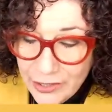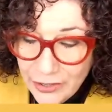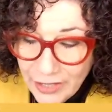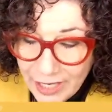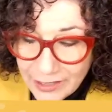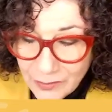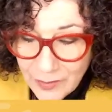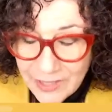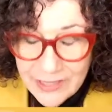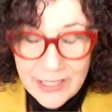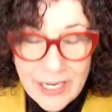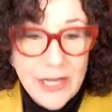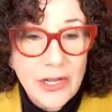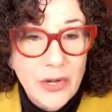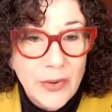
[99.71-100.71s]
So last Wednesday,
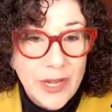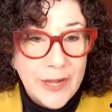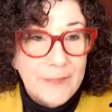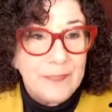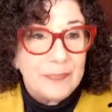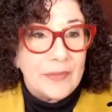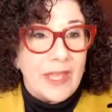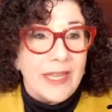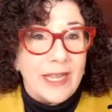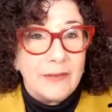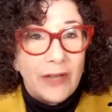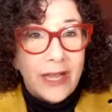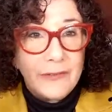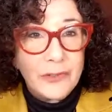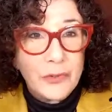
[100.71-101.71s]
I go in and I,
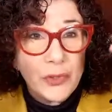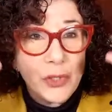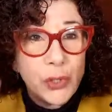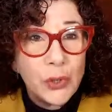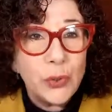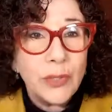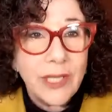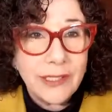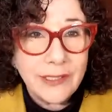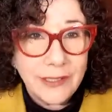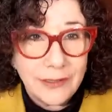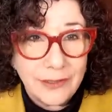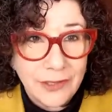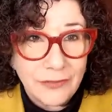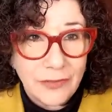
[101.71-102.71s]
I drew two
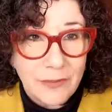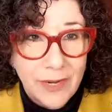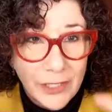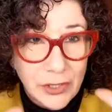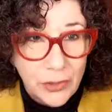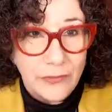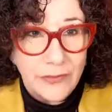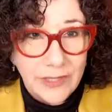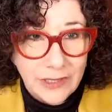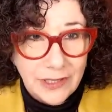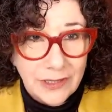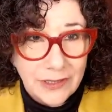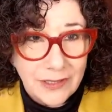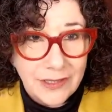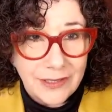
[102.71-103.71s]
lessons from my two
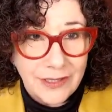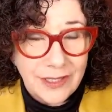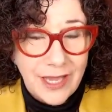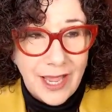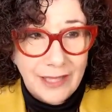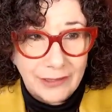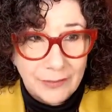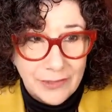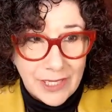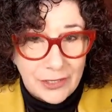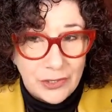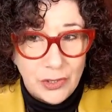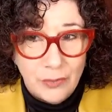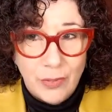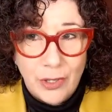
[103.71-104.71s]
visits at the
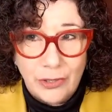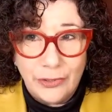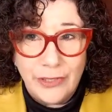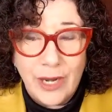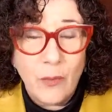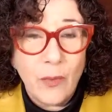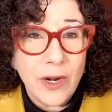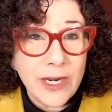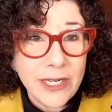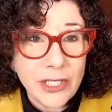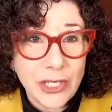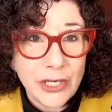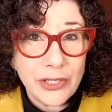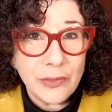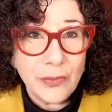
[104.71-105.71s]
tattoo parlor. And I wanted to
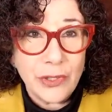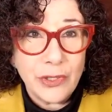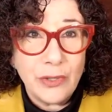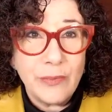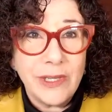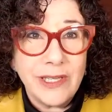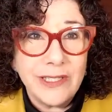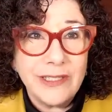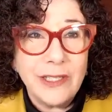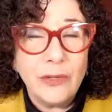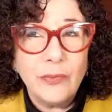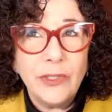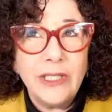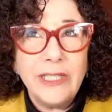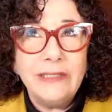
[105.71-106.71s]
share them with you because they're
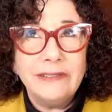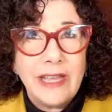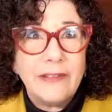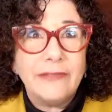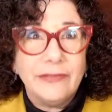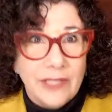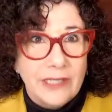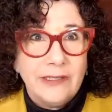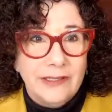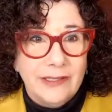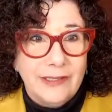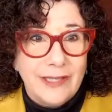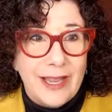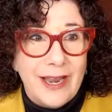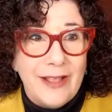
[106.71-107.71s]
really life
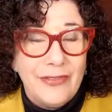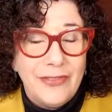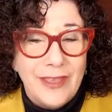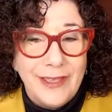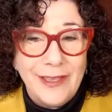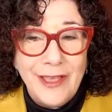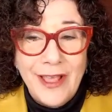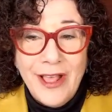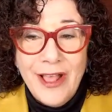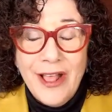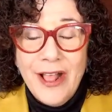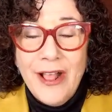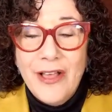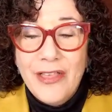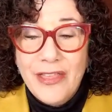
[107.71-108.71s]
lessons. And I think
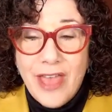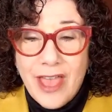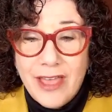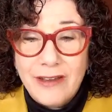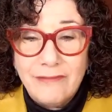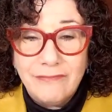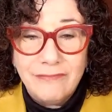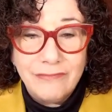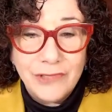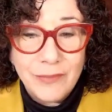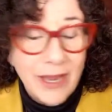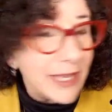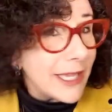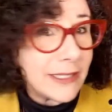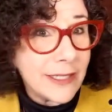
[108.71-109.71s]
that you
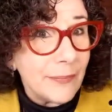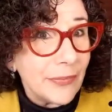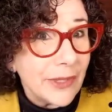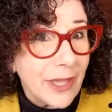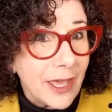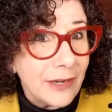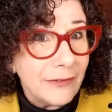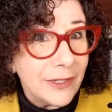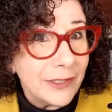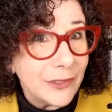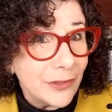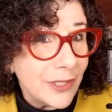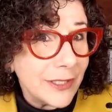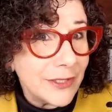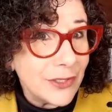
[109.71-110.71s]
might get something out of it. So
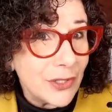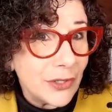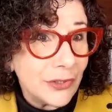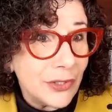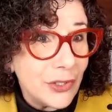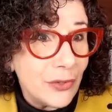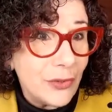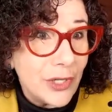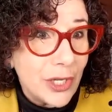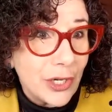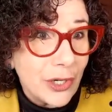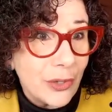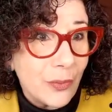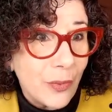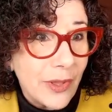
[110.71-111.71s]
let's start the new
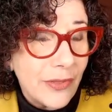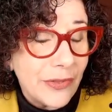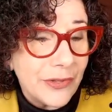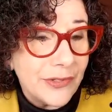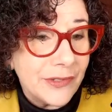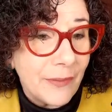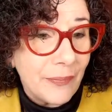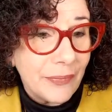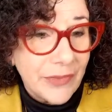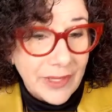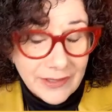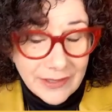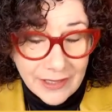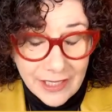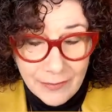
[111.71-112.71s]
year with some
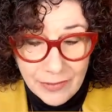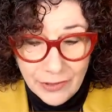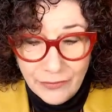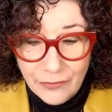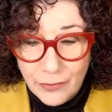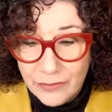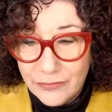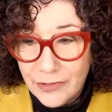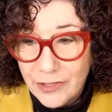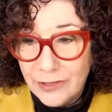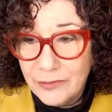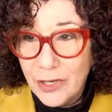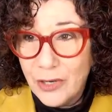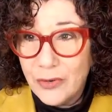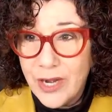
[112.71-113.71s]
things to keep in the forefront.
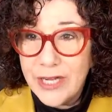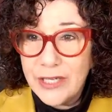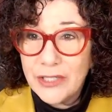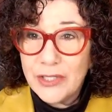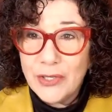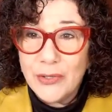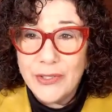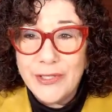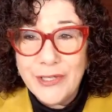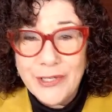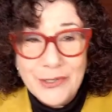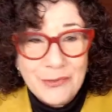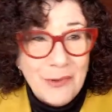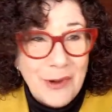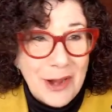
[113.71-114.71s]
All right. So this
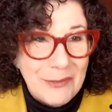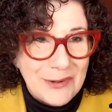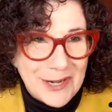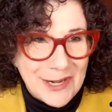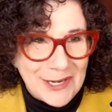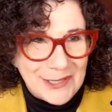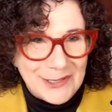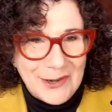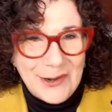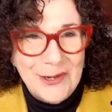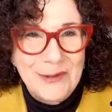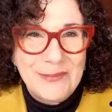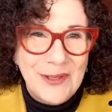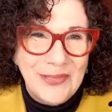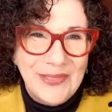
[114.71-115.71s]
is why we're going to talk
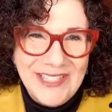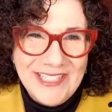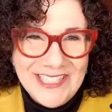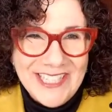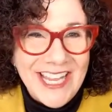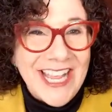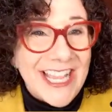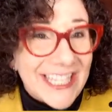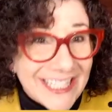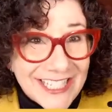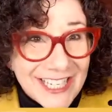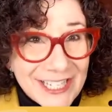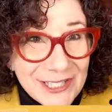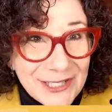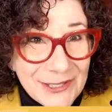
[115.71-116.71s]
about this.
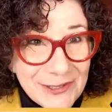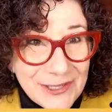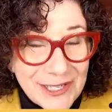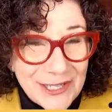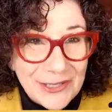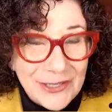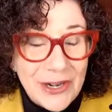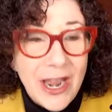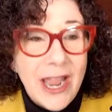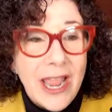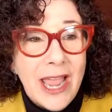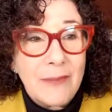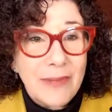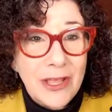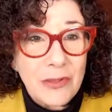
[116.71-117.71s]
Stay tuned here.
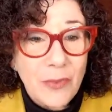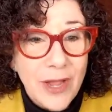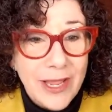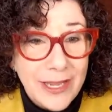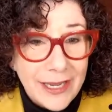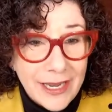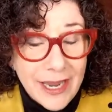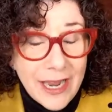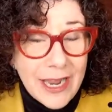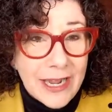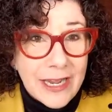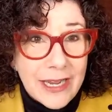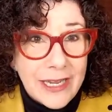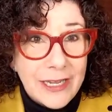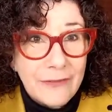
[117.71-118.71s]
And by the way,
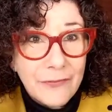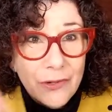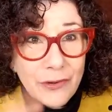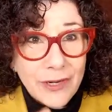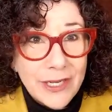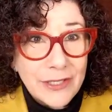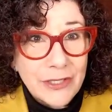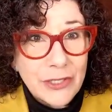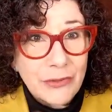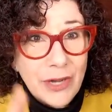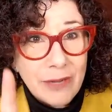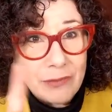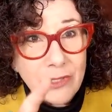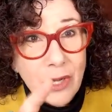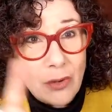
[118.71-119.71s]
if you're on
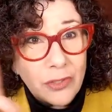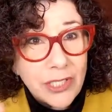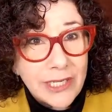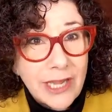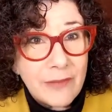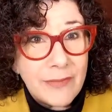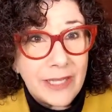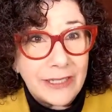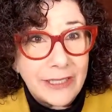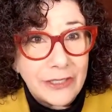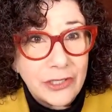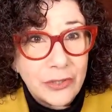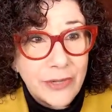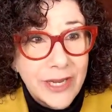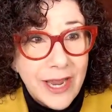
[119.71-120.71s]
Instagram, go check out my link
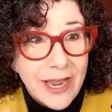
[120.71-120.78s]
tree.